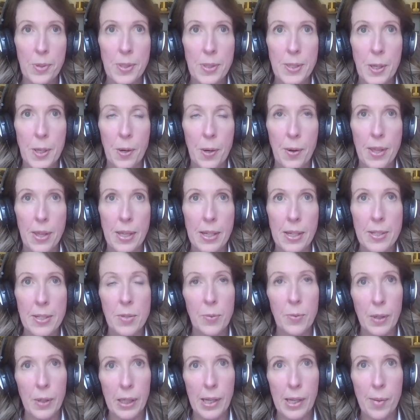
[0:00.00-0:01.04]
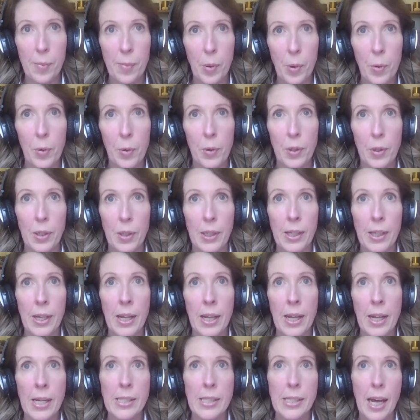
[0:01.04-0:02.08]
So I think it's really important
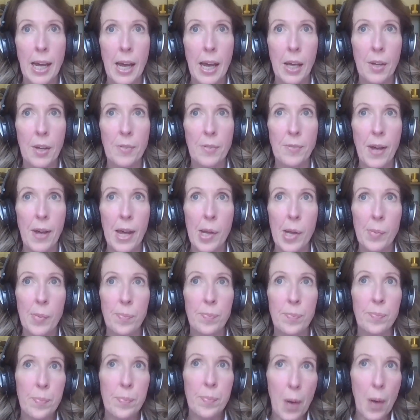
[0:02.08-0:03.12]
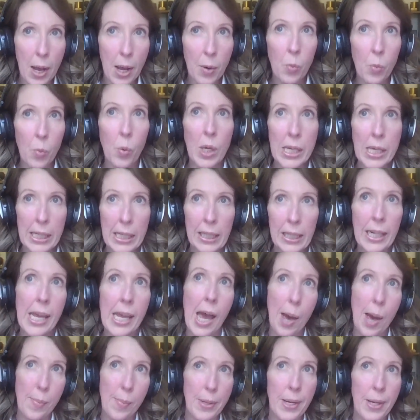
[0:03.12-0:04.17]
to have a bi-weekly
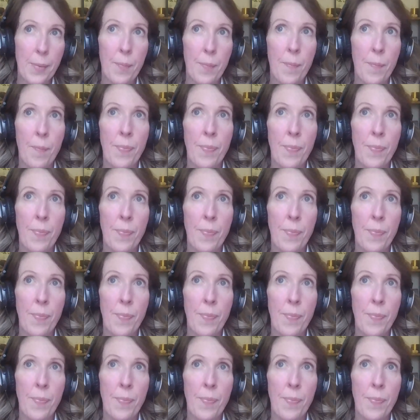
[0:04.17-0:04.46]
habit.